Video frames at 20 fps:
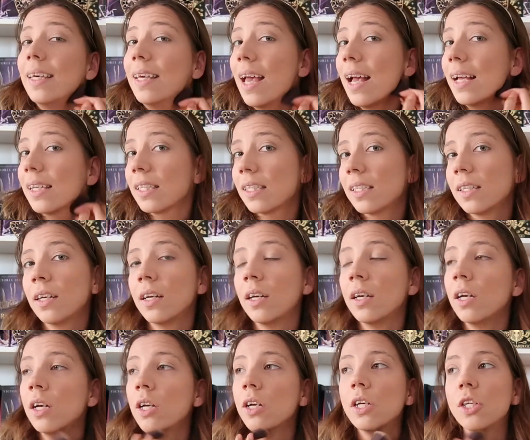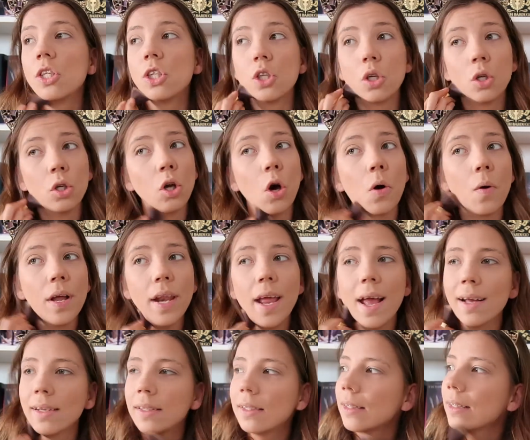yes. So no one
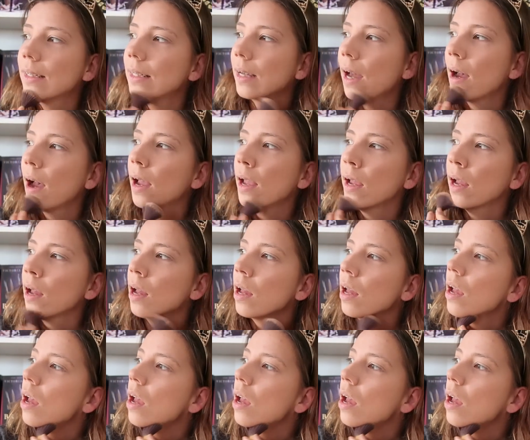has to die.